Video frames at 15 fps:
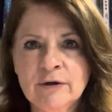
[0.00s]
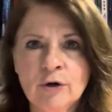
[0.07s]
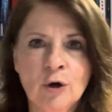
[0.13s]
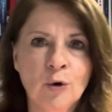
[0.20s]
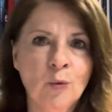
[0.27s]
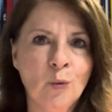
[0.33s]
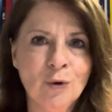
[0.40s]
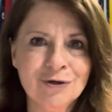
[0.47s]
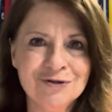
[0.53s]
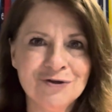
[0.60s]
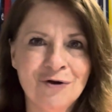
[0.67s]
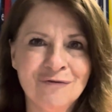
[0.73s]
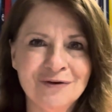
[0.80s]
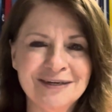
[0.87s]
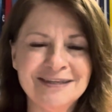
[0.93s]
or worse
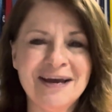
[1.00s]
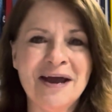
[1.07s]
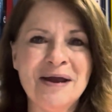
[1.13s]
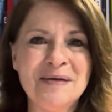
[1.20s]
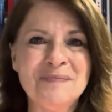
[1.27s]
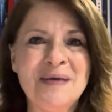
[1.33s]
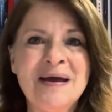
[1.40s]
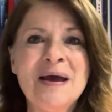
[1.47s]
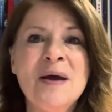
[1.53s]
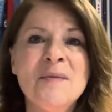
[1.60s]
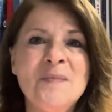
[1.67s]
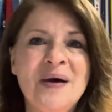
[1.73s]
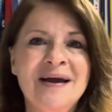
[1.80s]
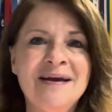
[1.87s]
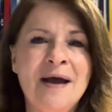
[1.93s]
over time,
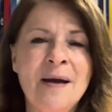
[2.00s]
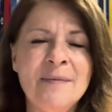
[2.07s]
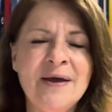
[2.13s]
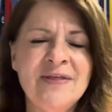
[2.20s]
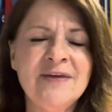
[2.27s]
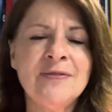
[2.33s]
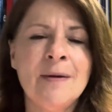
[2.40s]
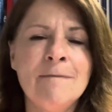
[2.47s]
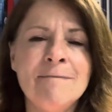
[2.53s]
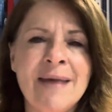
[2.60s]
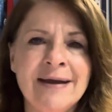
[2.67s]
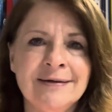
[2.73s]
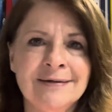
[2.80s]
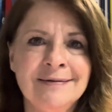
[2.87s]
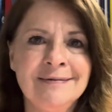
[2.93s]
but I think
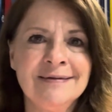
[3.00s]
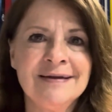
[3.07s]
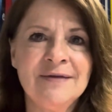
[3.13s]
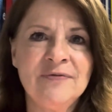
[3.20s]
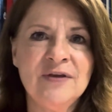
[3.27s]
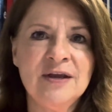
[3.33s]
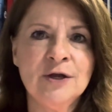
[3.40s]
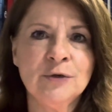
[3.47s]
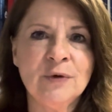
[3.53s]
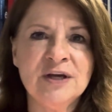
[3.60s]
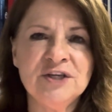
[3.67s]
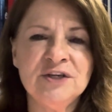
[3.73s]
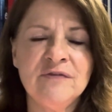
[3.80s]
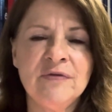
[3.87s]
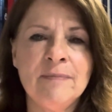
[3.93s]
the
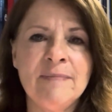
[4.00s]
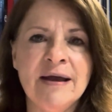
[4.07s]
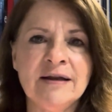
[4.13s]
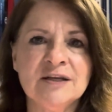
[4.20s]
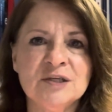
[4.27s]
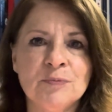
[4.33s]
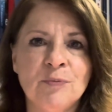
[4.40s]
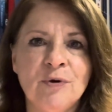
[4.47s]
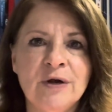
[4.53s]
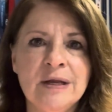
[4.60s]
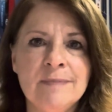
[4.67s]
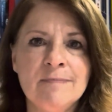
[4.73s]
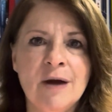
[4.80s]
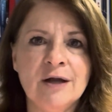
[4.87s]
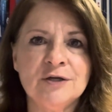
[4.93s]
iteration of the medal is pretty
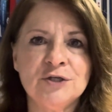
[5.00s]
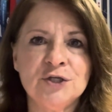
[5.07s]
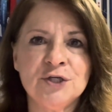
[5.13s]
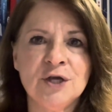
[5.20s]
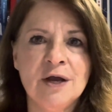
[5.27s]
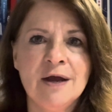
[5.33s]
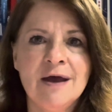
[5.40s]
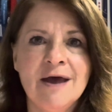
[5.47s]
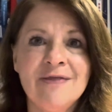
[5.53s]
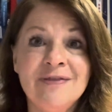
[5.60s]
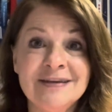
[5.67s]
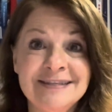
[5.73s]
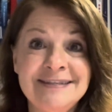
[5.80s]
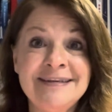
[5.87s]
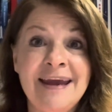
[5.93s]
much the
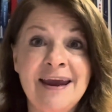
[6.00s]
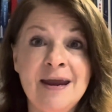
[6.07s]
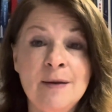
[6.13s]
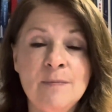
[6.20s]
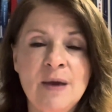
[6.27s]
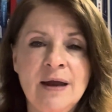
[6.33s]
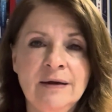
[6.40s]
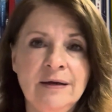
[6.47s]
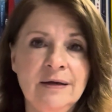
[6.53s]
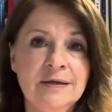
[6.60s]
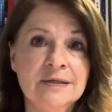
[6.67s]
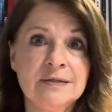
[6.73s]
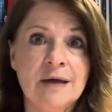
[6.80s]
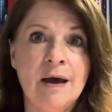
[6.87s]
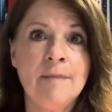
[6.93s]
same, and it
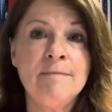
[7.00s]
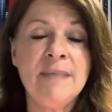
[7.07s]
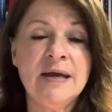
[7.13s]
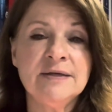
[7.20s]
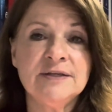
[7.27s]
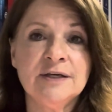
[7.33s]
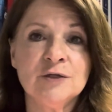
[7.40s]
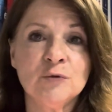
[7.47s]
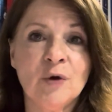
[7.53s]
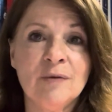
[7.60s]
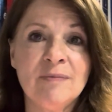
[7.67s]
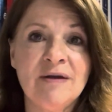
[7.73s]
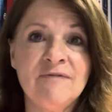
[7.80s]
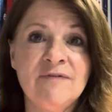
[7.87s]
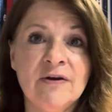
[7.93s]
is amazing. It's one of
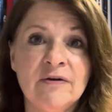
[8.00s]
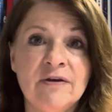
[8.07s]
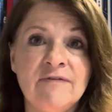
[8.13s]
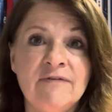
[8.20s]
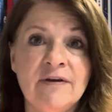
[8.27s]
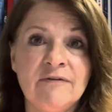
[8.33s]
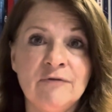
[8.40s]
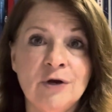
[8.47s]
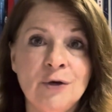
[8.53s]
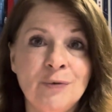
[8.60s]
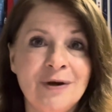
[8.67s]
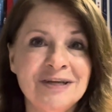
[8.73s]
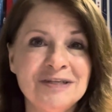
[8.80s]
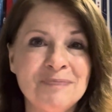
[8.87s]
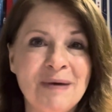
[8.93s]
my very favorite
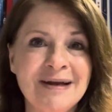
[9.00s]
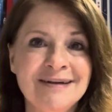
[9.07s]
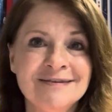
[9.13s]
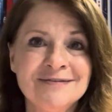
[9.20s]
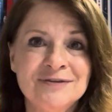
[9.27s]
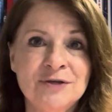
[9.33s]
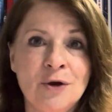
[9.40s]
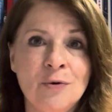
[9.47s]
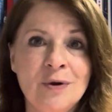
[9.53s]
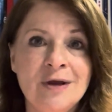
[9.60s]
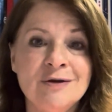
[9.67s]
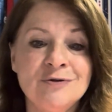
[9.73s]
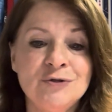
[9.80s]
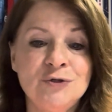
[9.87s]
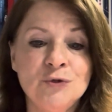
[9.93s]
race medals, so
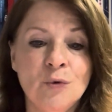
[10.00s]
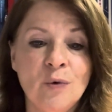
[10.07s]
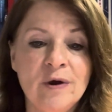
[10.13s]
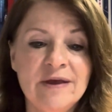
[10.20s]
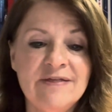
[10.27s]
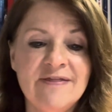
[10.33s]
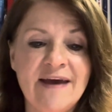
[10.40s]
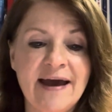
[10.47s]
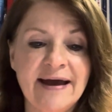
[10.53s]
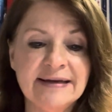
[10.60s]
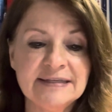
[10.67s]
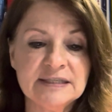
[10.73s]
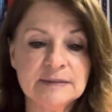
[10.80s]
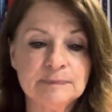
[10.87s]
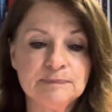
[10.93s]
enjoy that.